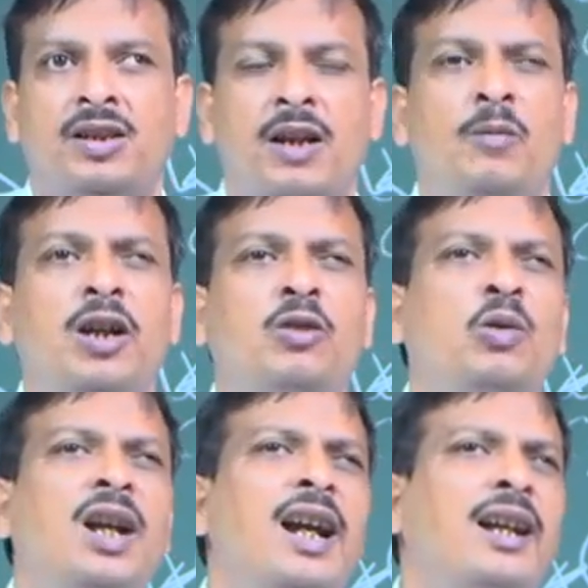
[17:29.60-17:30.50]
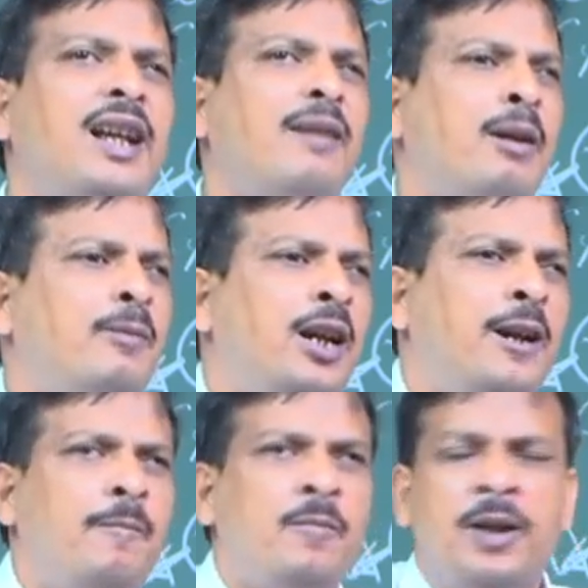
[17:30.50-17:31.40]
Somebody today there may
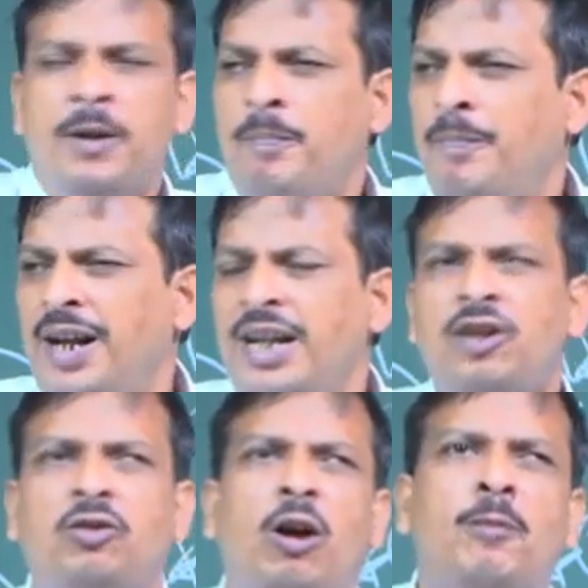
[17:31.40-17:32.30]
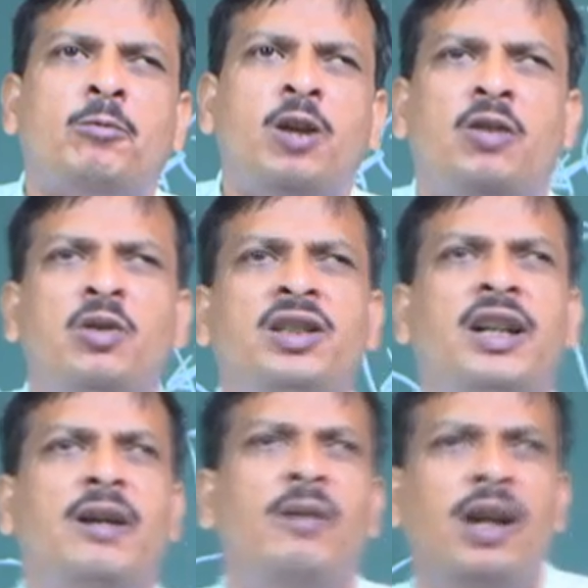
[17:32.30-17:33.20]
be many software which
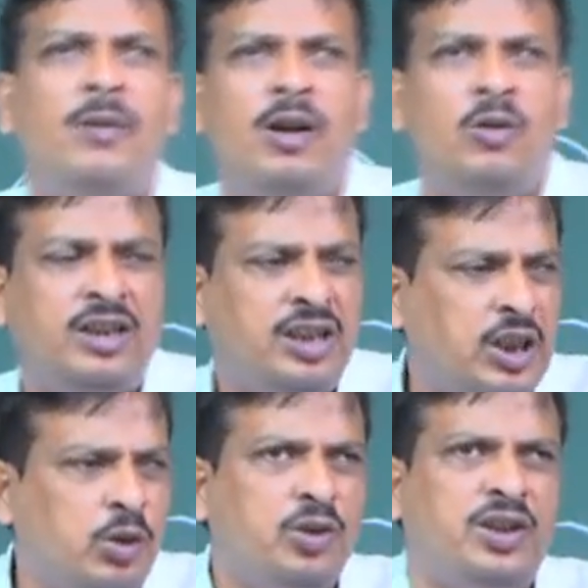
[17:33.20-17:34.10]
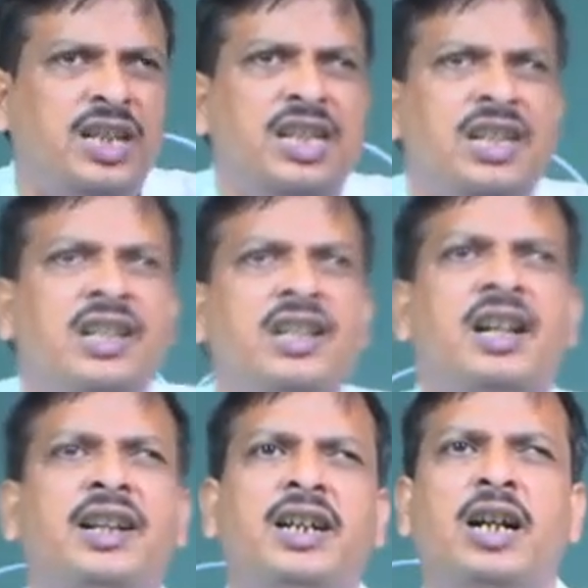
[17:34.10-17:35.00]
are available, which is used in
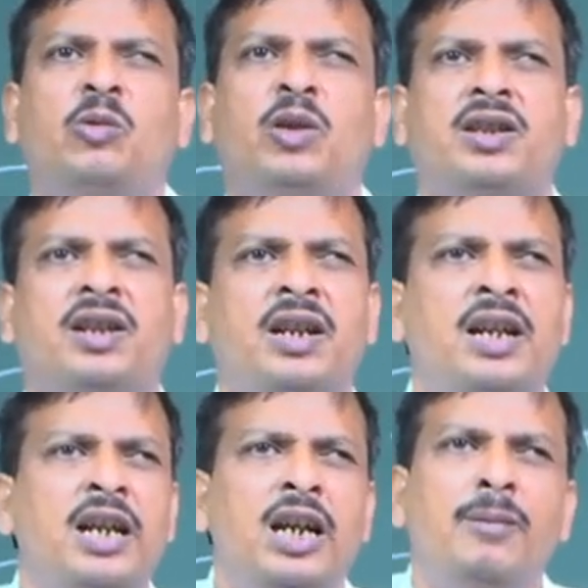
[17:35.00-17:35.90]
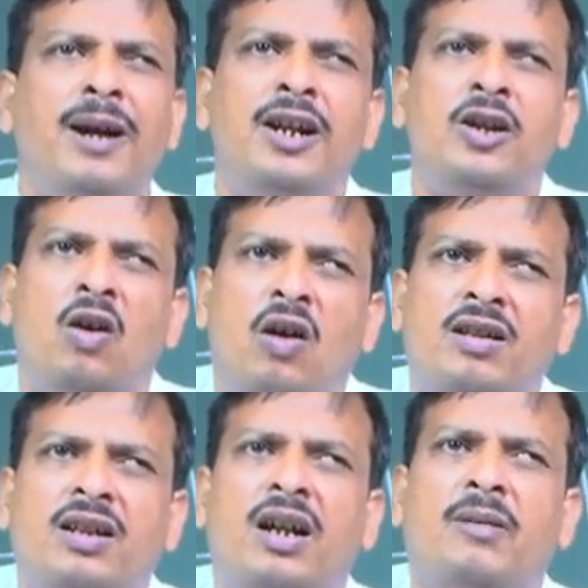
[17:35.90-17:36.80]
engineering education. If I
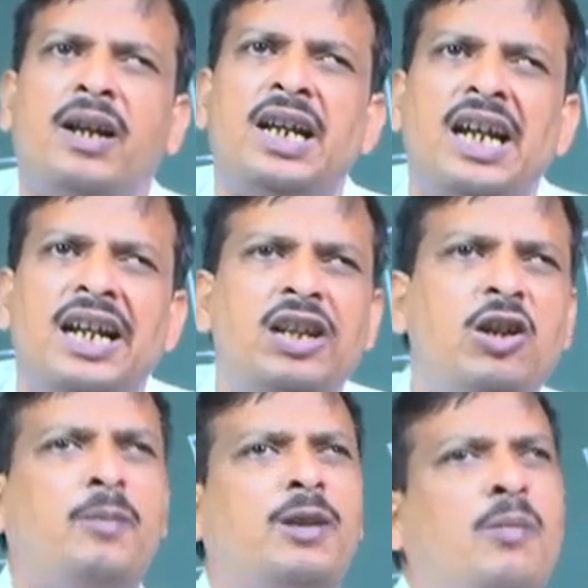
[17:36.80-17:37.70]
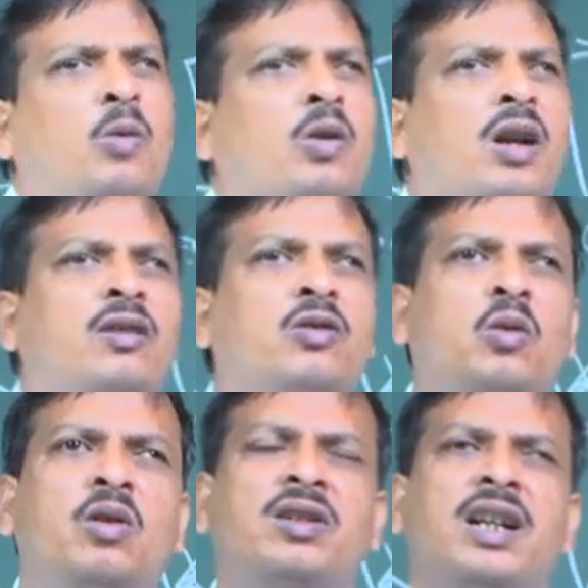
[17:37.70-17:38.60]
not cover any of the modern
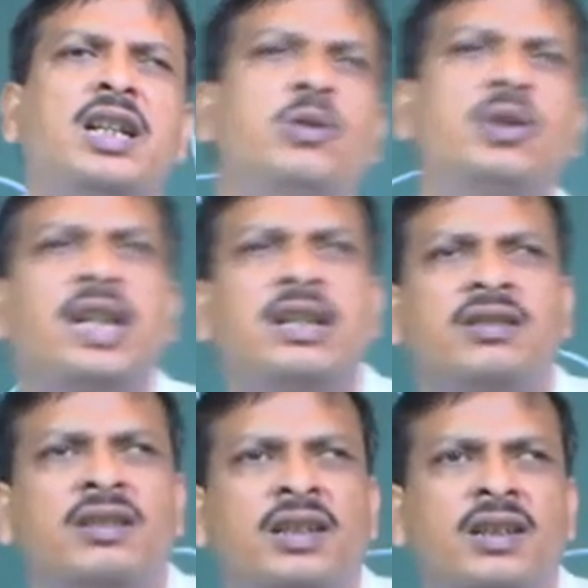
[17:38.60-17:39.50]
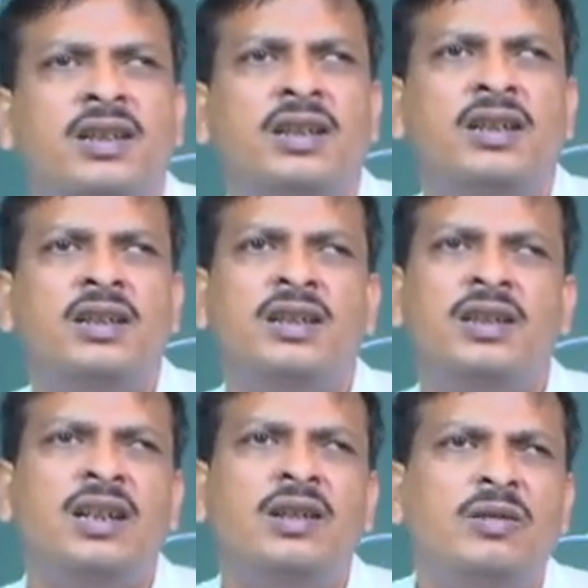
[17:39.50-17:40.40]
tools and uses,
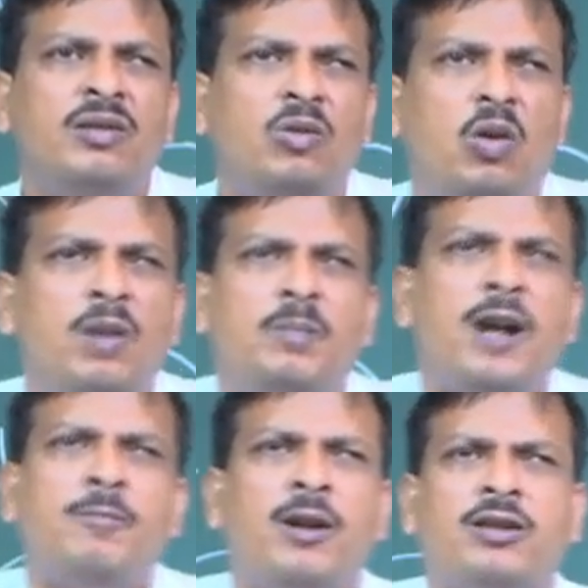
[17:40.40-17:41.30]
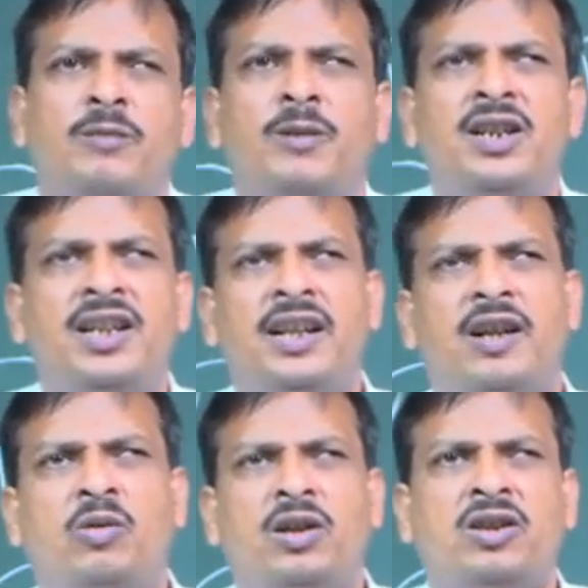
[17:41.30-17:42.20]
then the whole purpose of engineering
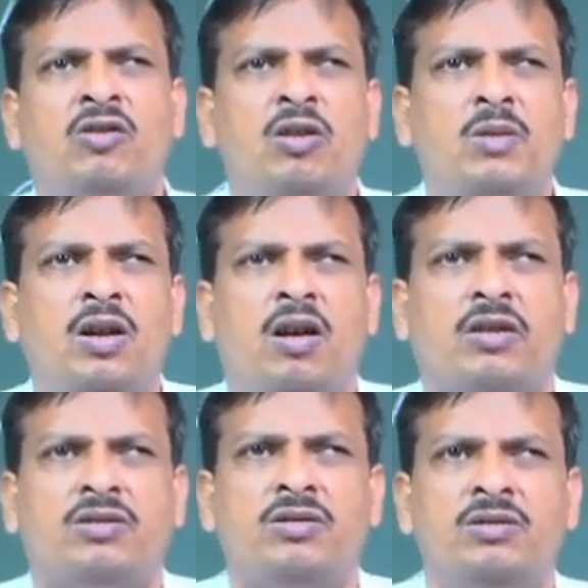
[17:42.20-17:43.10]
education will be lost.